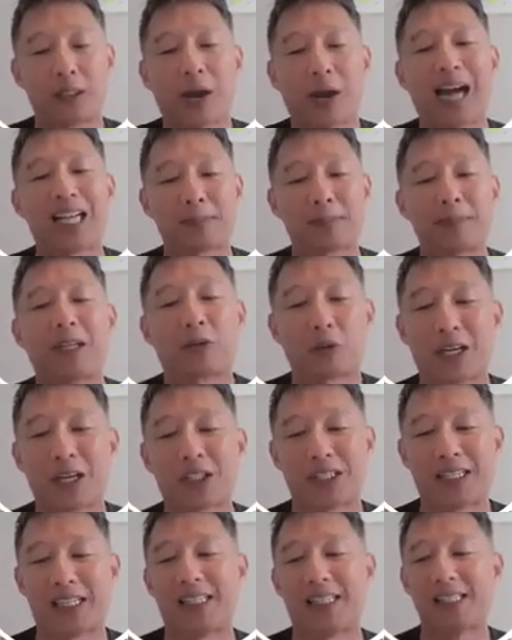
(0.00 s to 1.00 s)
You asked me the
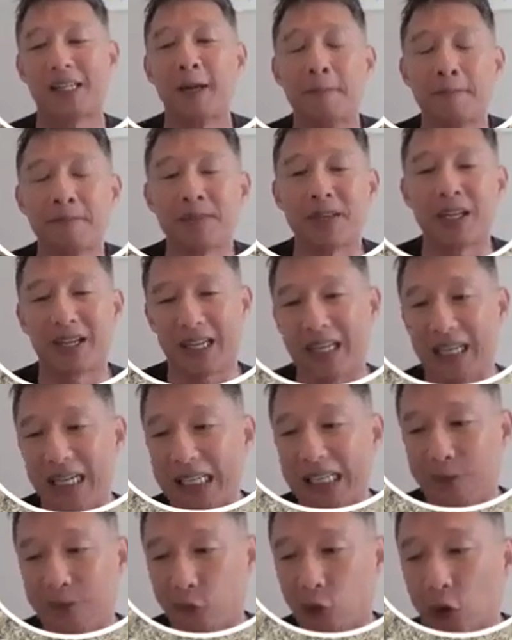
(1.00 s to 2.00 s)
question is
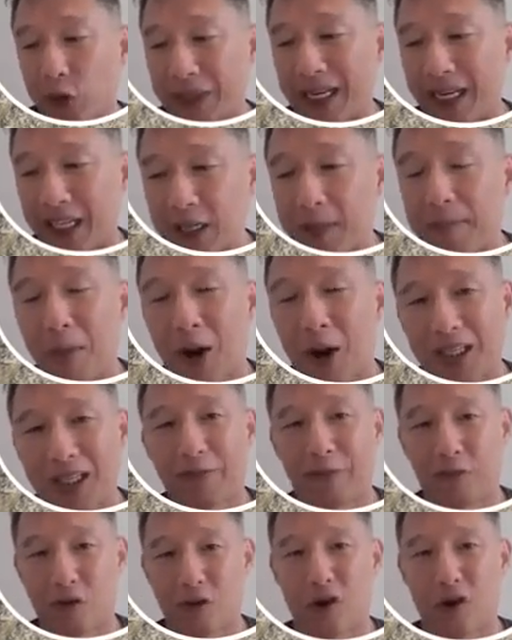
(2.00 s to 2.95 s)
fluorine a good market